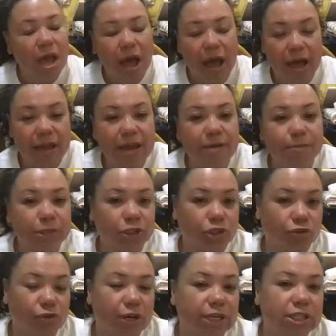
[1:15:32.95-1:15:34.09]
I have been
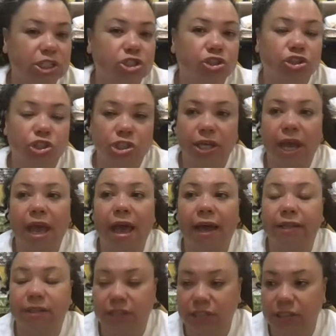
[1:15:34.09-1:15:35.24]
trying to look at
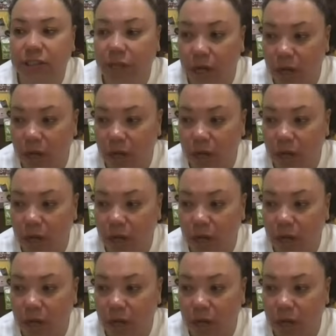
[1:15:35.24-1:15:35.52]
the